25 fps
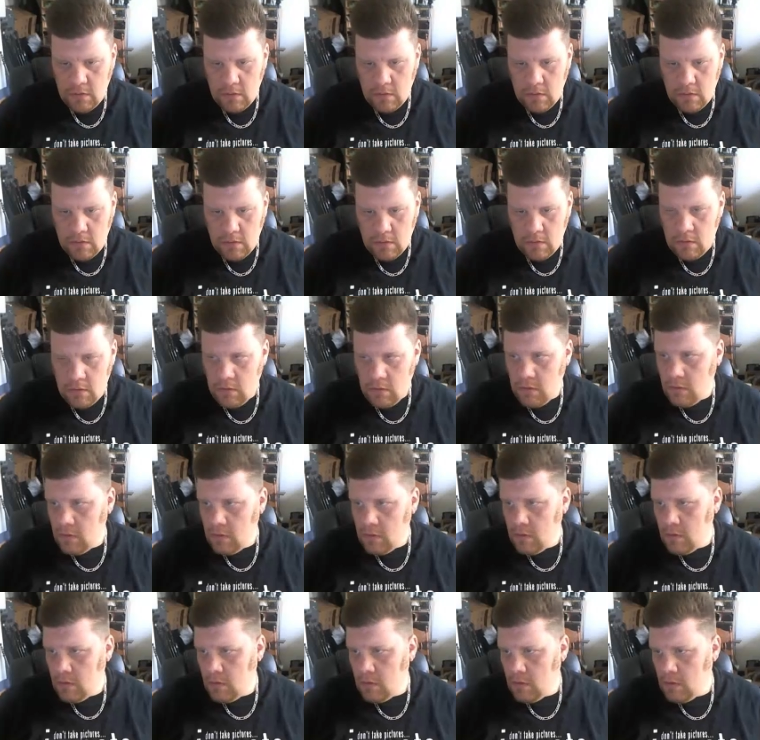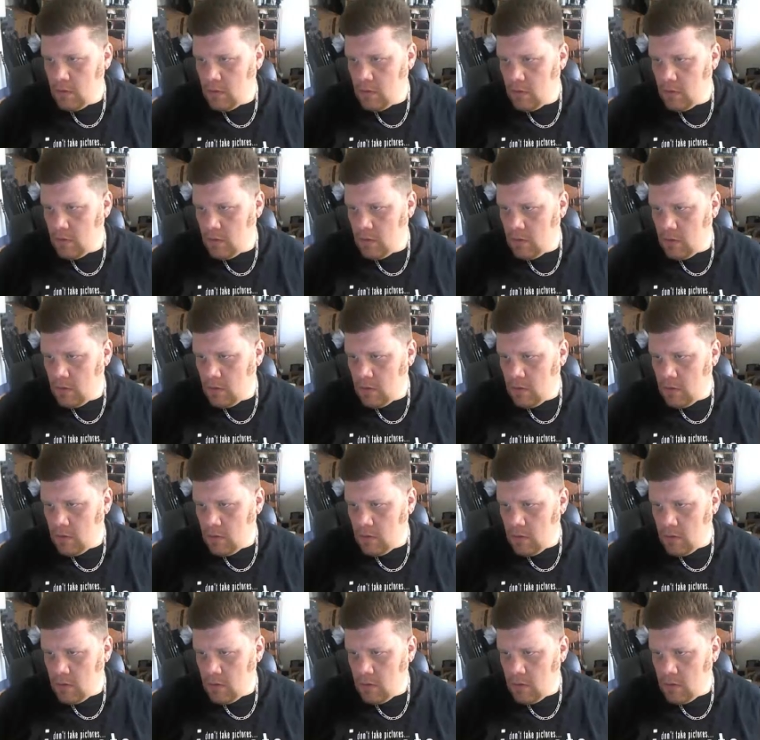Nobody speaks.